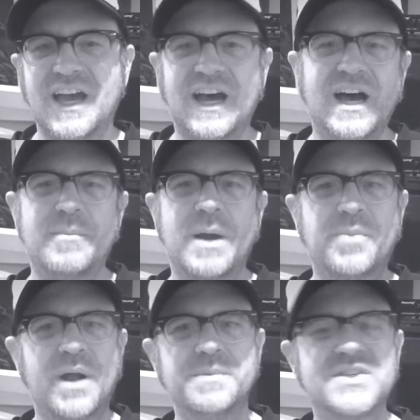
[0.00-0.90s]
um,
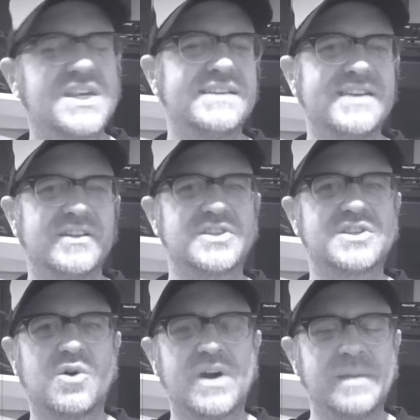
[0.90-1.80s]
I'm probably just going to tell a
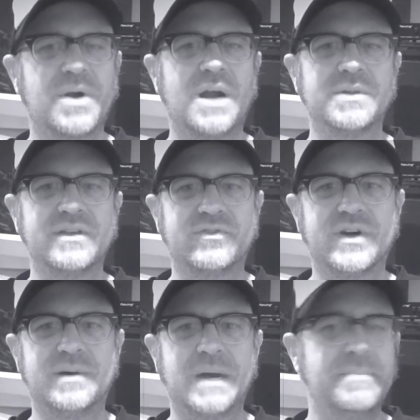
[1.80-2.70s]
story, probably
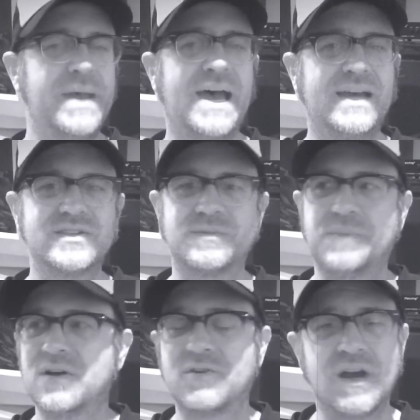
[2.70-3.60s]
from my past,
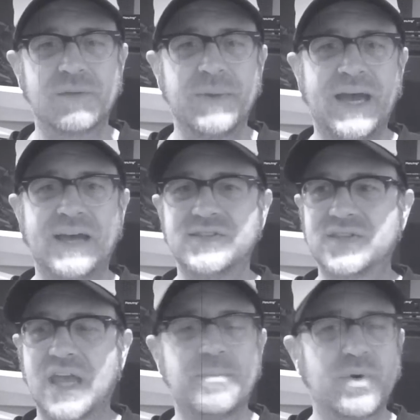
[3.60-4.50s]
punk rock
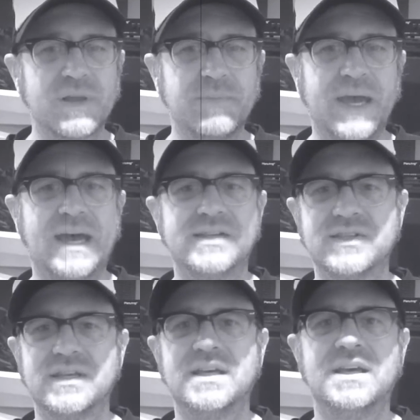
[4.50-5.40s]
past, skateboarding
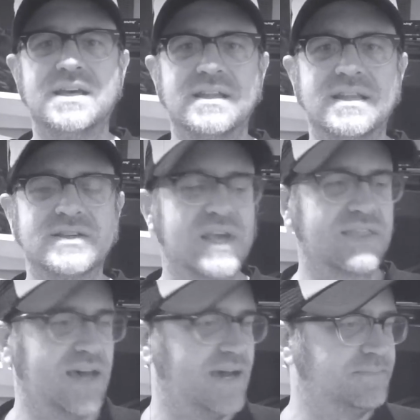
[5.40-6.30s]
past, things
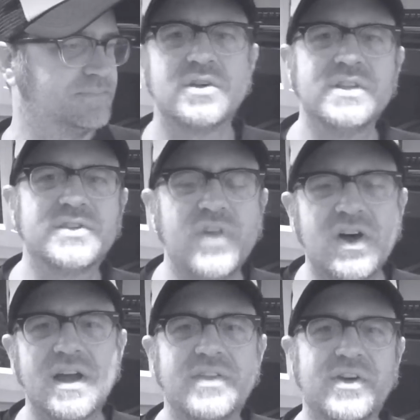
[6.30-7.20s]
like that. So in this
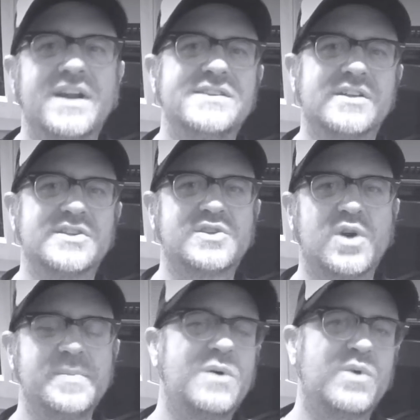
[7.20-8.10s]
vlog, I thought I'd tell a
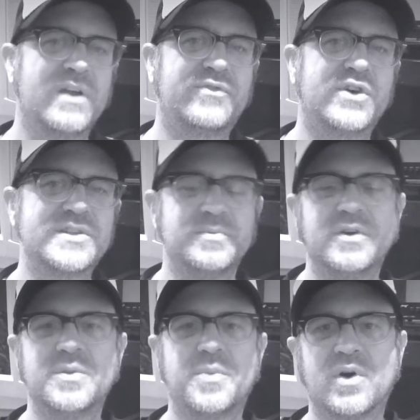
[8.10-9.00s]
story about when I first
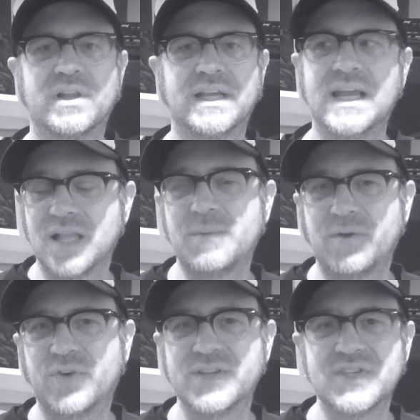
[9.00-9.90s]
moved to Portland. A lot of
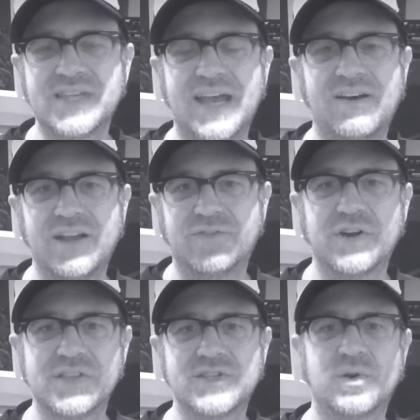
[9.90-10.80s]
my friends in town have
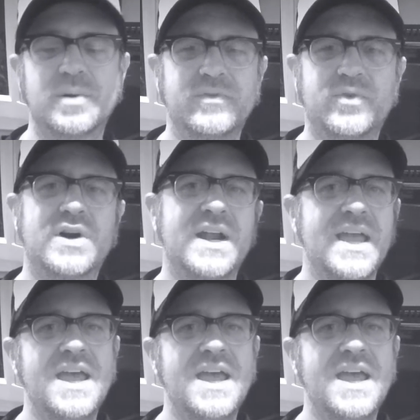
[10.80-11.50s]
heard this story before,